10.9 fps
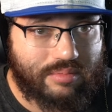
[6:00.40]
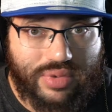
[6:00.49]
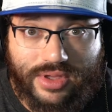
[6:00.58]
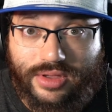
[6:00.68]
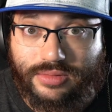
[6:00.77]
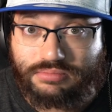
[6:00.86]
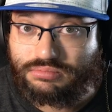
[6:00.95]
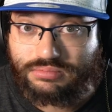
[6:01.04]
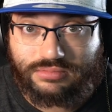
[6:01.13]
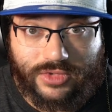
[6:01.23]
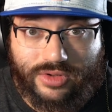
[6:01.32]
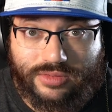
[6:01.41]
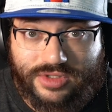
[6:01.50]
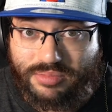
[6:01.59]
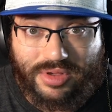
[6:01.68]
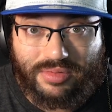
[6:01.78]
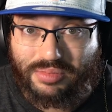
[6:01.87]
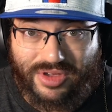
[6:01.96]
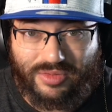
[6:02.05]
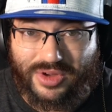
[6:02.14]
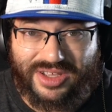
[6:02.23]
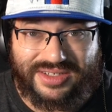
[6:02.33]
at being, you know, some people
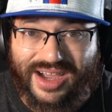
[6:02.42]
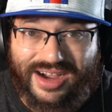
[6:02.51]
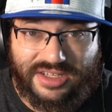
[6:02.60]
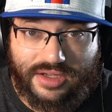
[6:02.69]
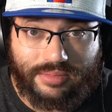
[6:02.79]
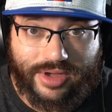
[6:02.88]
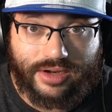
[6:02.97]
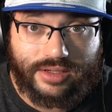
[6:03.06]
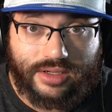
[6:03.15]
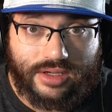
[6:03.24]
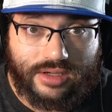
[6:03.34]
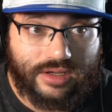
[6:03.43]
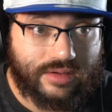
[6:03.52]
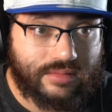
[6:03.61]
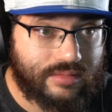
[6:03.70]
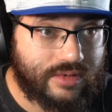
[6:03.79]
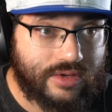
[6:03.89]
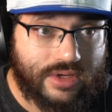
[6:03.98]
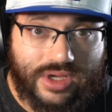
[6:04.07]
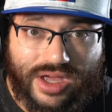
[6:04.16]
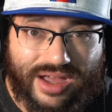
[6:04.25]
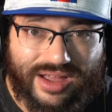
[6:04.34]
being really toxic about it. And
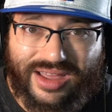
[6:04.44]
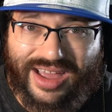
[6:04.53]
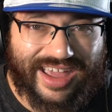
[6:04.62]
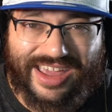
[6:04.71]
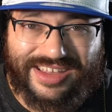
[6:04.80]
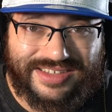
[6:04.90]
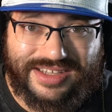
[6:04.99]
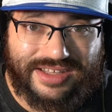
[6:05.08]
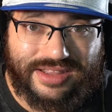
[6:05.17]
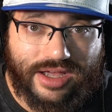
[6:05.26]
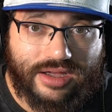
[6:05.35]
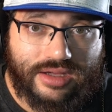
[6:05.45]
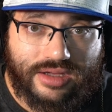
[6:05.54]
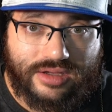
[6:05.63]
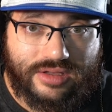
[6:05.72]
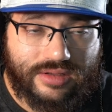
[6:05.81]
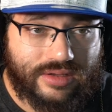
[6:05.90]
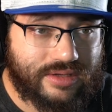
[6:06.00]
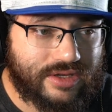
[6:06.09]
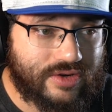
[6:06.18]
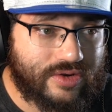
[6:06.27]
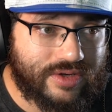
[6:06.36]
I hate seeing that.
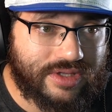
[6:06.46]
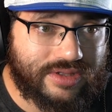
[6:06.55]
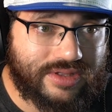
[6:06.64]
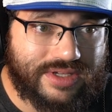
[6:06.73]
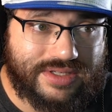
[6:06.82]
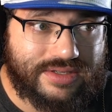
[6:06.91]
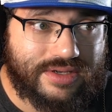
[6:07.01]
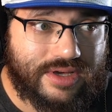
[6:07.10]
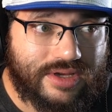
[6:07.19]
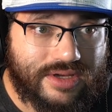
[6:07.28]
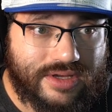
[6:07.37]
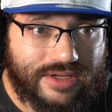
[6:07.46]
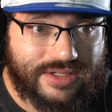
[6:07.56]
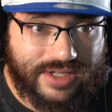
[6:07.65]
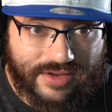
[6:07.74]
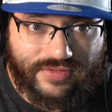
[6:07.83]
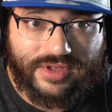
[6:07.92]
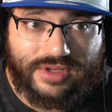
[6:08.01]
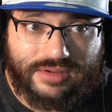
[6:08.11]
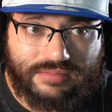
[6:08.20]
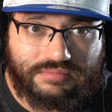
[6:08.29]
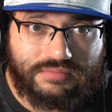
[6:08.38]
You know, this is
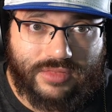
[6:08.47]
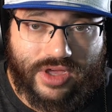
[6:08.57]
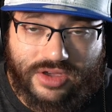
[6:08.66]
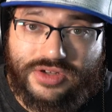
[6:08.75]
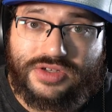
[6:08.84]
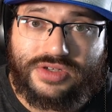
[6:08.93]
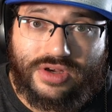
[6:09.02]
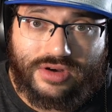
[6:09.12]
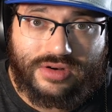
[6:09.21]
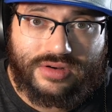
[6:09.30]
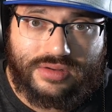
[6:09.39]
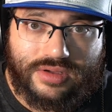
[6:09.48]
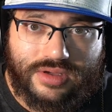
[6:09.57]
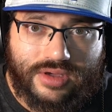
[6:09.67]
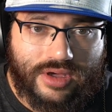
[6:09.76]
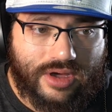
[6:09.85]
definitely a concern.